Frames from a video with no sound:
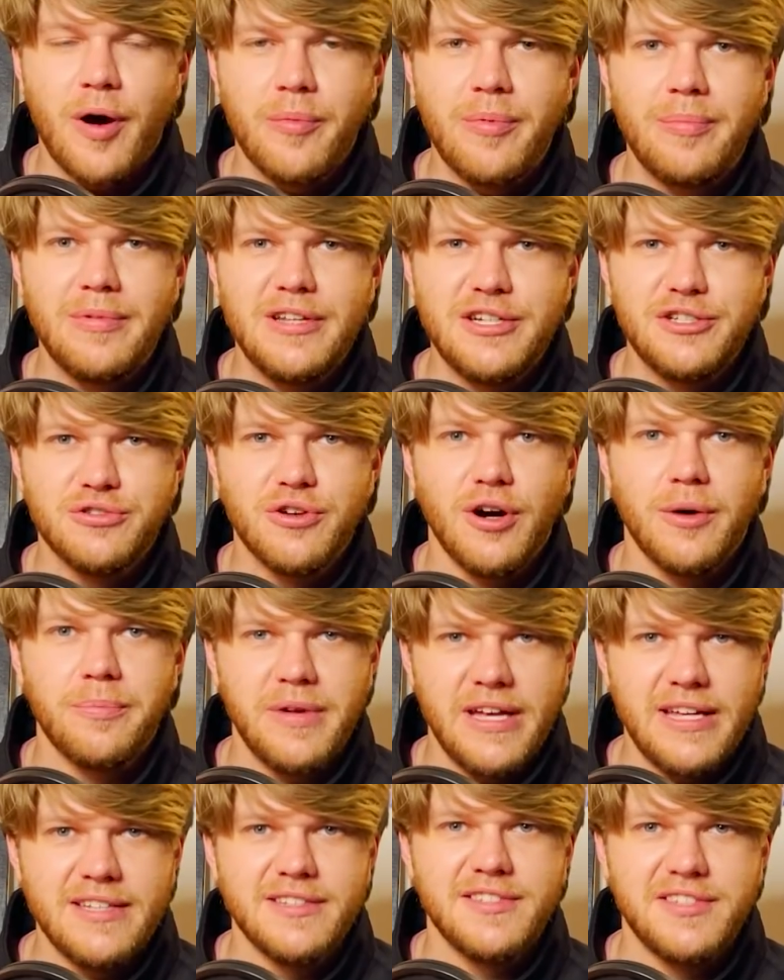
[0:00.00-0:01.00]
probably drop
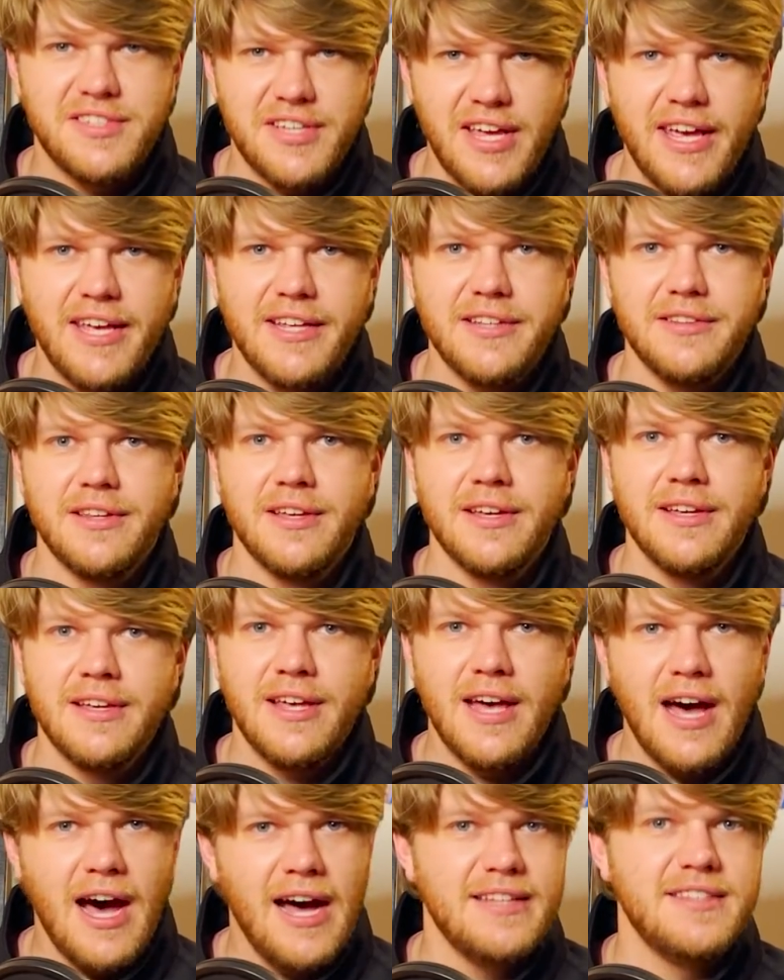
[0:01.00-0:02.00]
insane
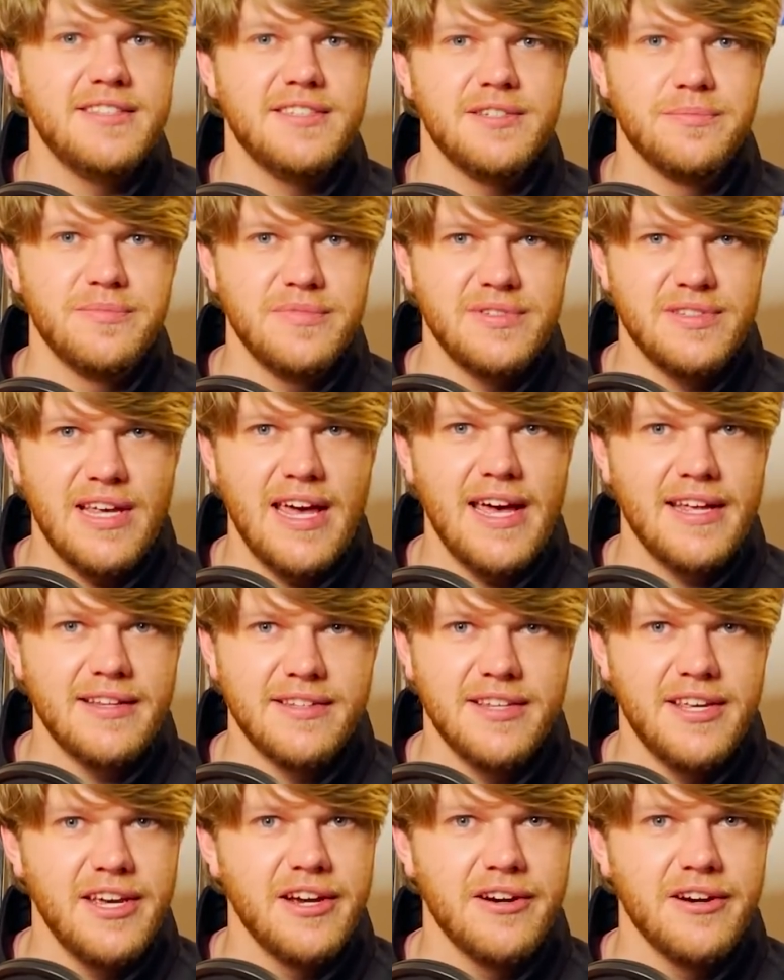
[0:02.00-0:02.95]
items and